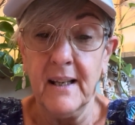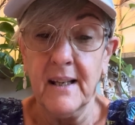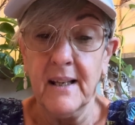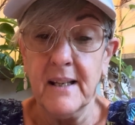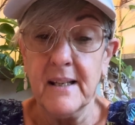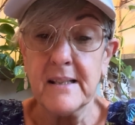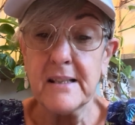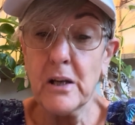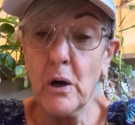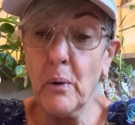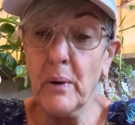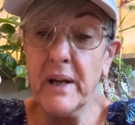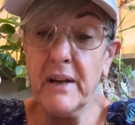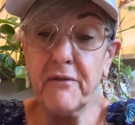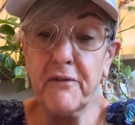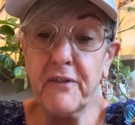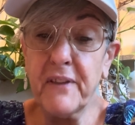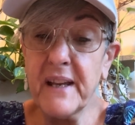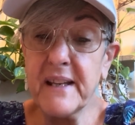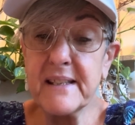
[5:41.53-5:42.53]
So
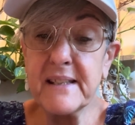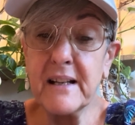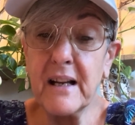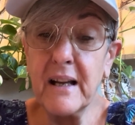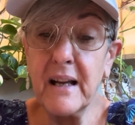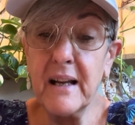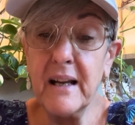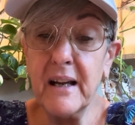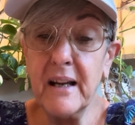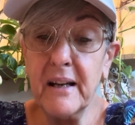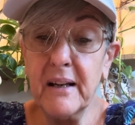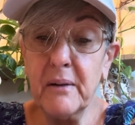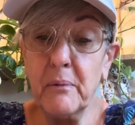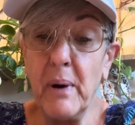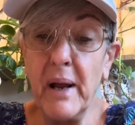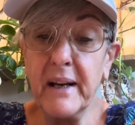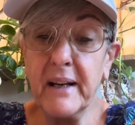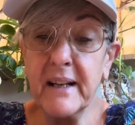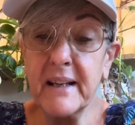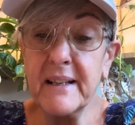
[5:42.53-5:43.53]
if this
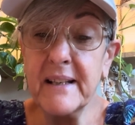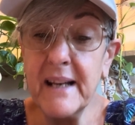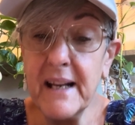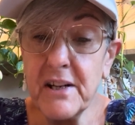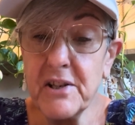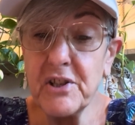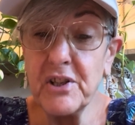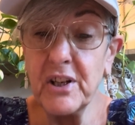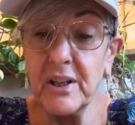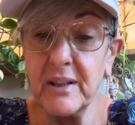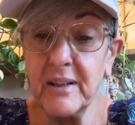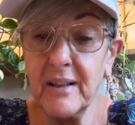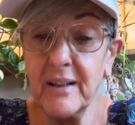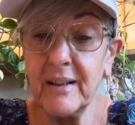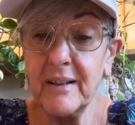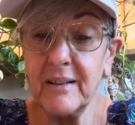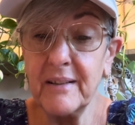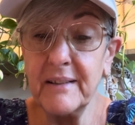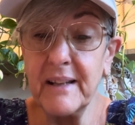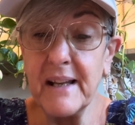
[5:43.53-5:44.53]
recognition
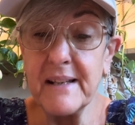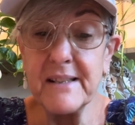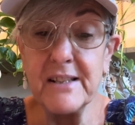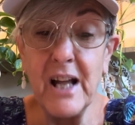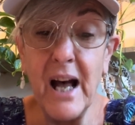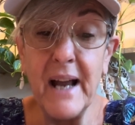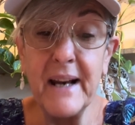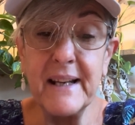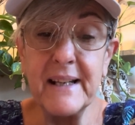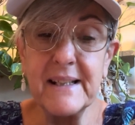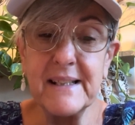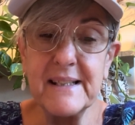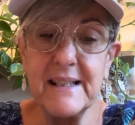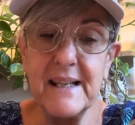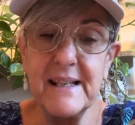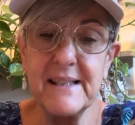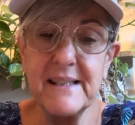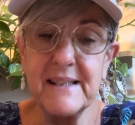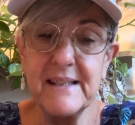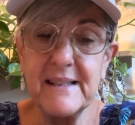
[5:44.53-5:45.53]
does not
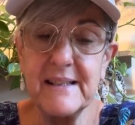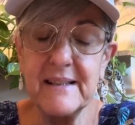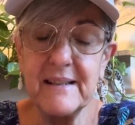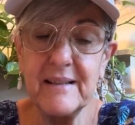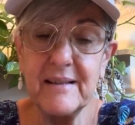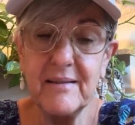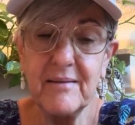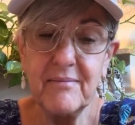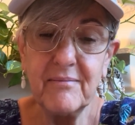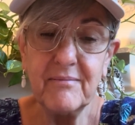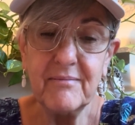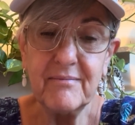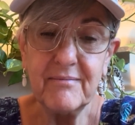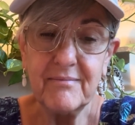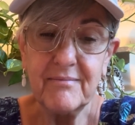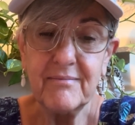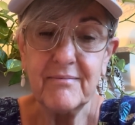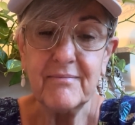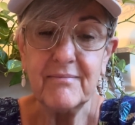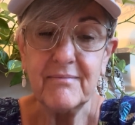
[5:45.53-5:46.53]
exist,
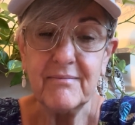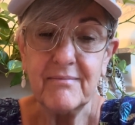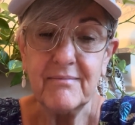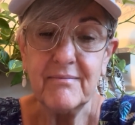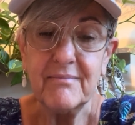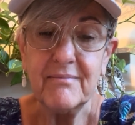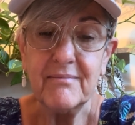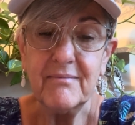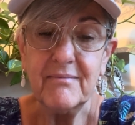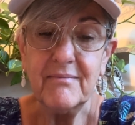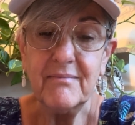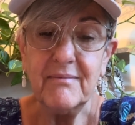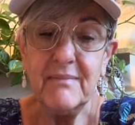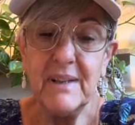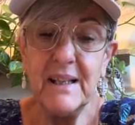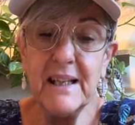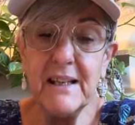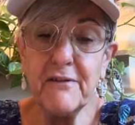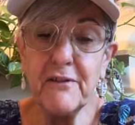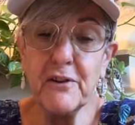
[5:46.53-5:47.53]

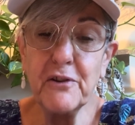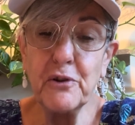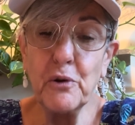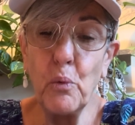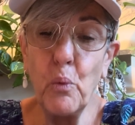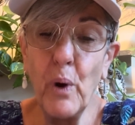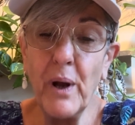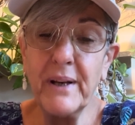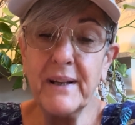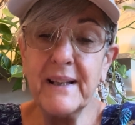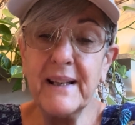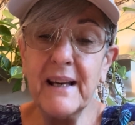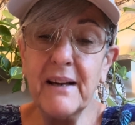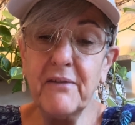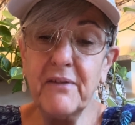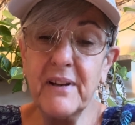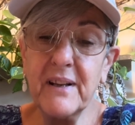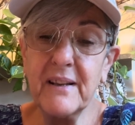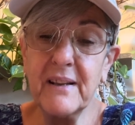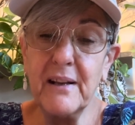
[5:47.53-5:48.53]
even the one
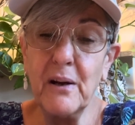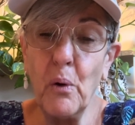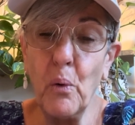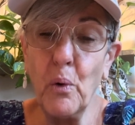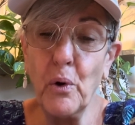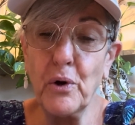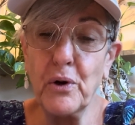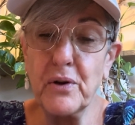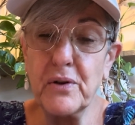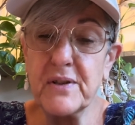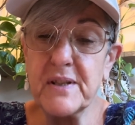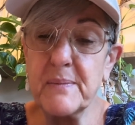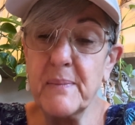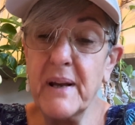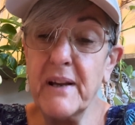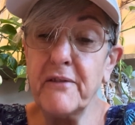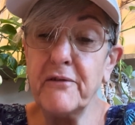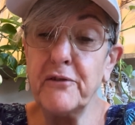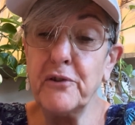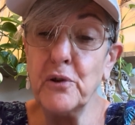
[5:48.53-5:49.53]
giving the orders
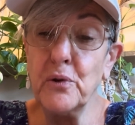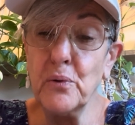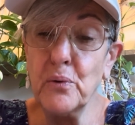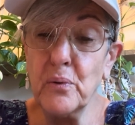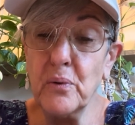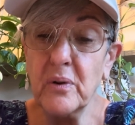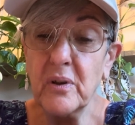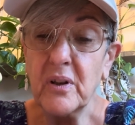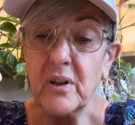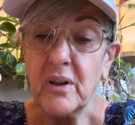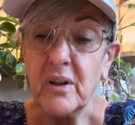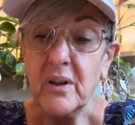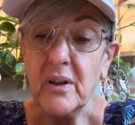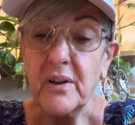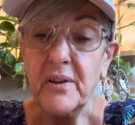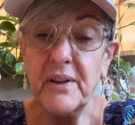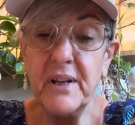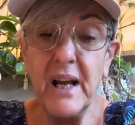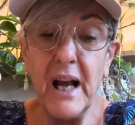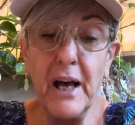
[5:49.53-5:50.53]
may view
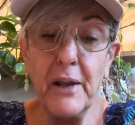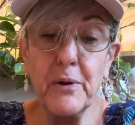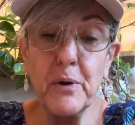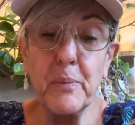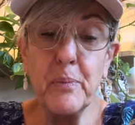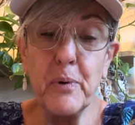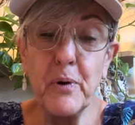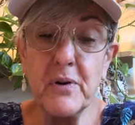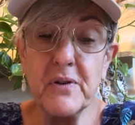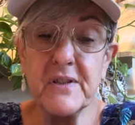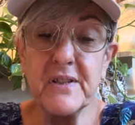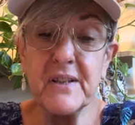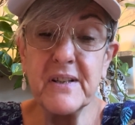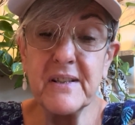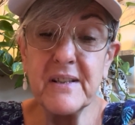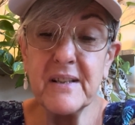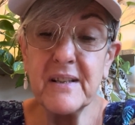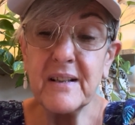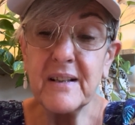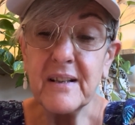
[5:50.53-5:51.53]
the other
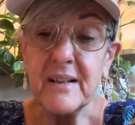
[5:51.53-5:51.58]
person's